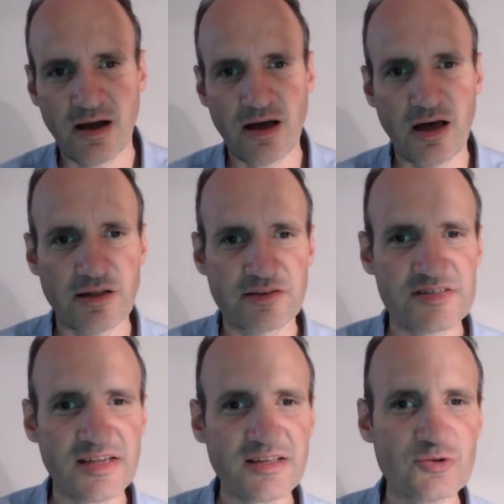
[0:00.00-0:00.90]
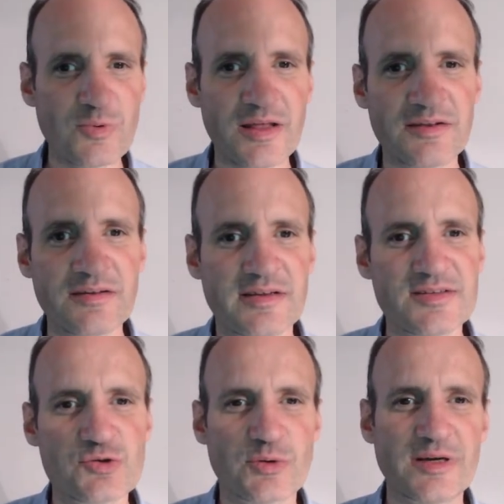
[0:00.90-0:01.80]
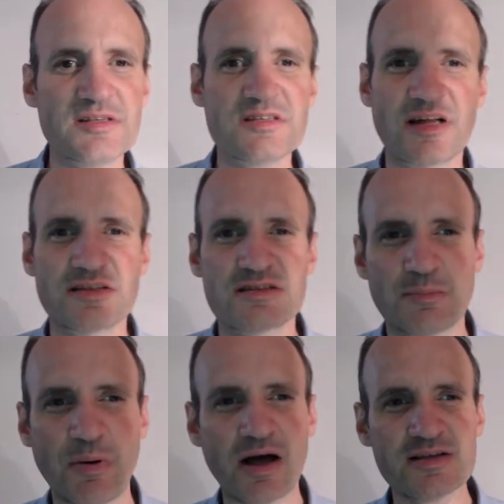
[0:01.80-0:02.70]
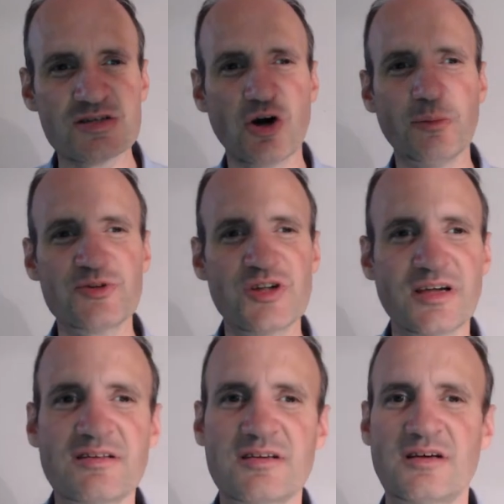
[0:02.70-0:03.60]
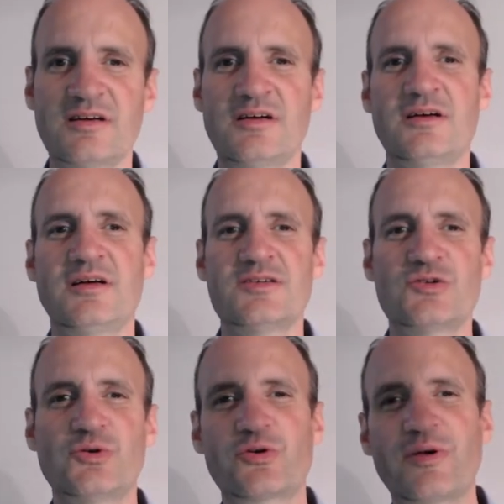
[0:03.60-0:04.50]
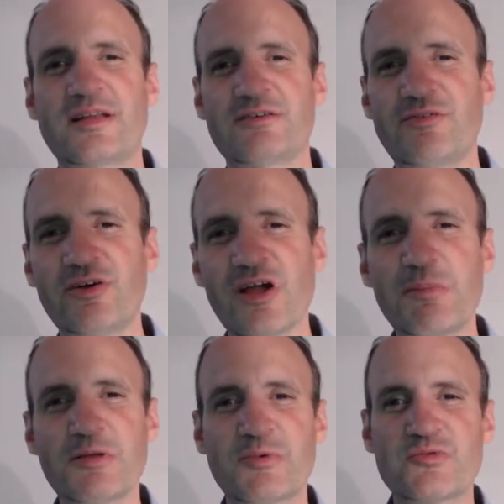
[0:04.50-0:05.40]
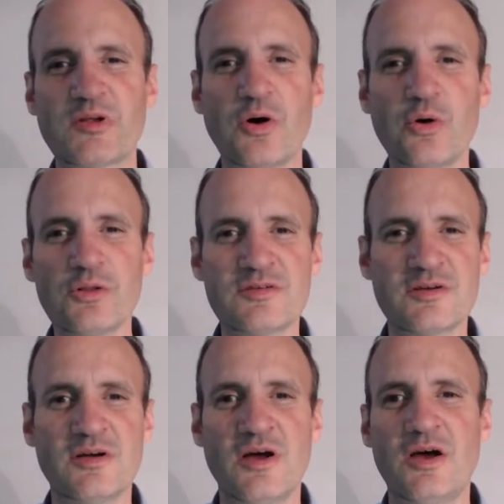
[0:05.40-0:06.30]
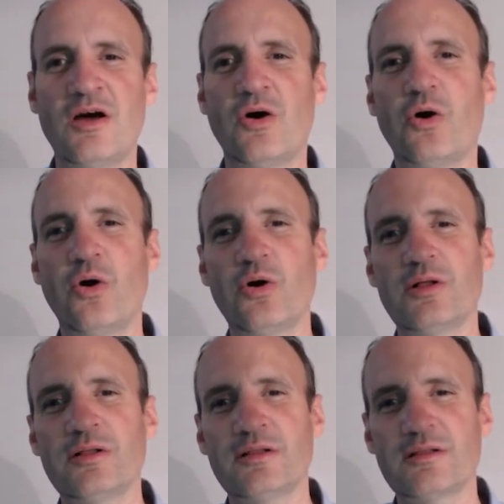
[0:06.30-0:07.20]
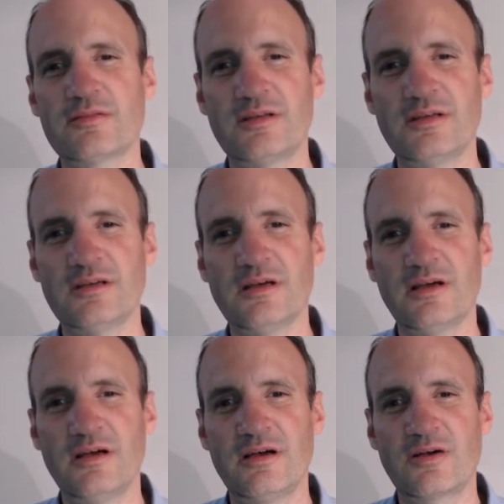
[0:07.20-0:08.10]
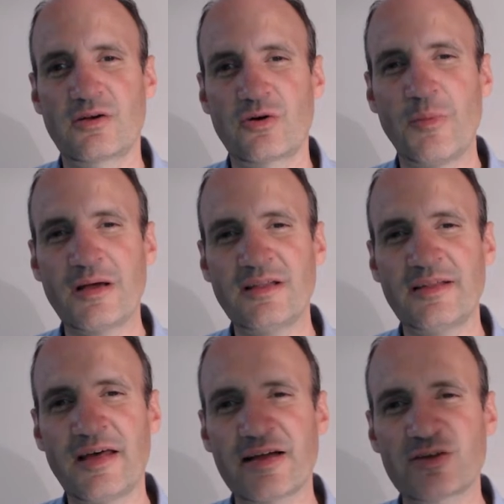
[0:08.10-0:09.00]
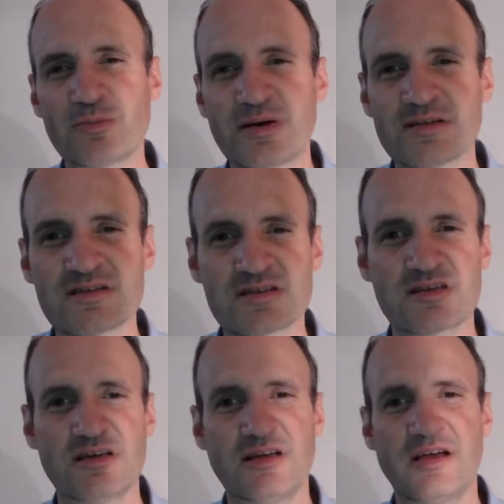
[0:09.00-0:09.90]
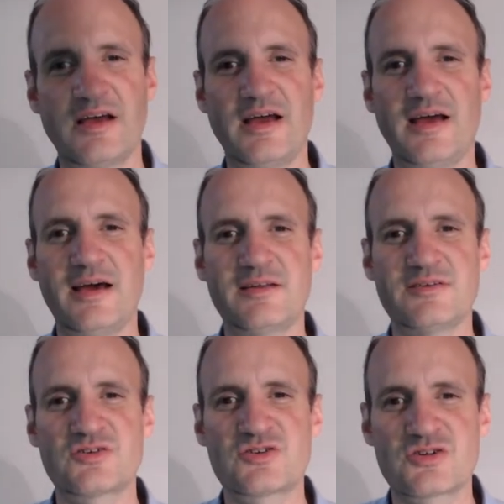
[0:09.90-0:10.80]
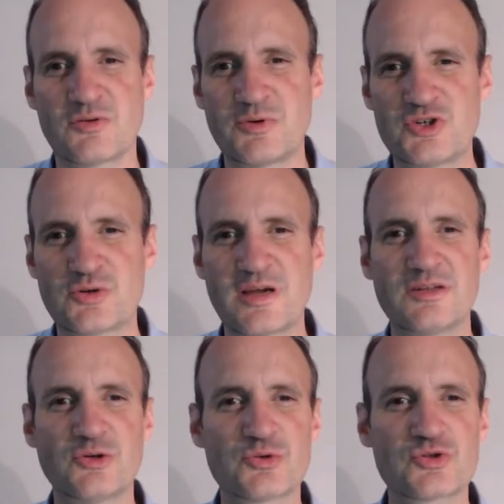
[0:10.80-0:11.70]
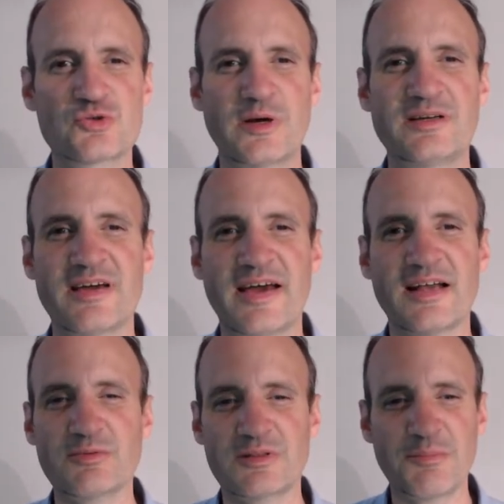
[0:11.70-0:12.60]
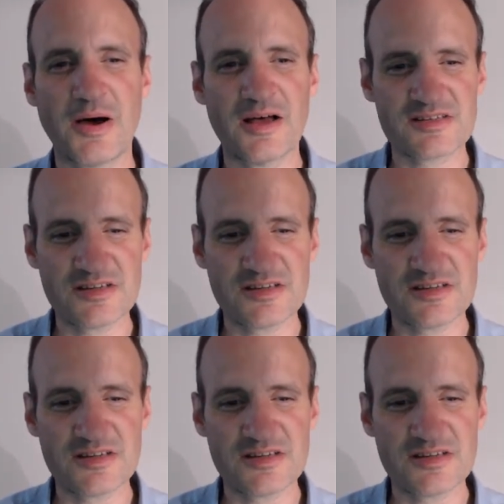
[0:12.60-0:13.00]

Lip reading: The second one is to instance the parser object. So you create a variable which will hold all the command line arguments and which you can use to interact with the parser.